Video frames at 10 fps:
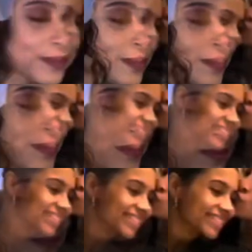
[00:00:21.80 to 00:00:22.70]

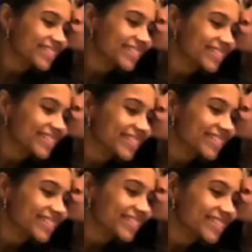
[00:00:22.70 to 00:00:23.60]

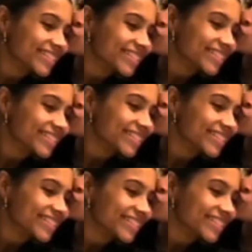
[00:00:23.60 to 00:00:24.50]

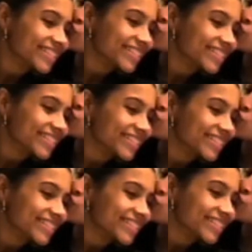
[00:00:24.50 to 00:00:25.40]
Nobody speaks.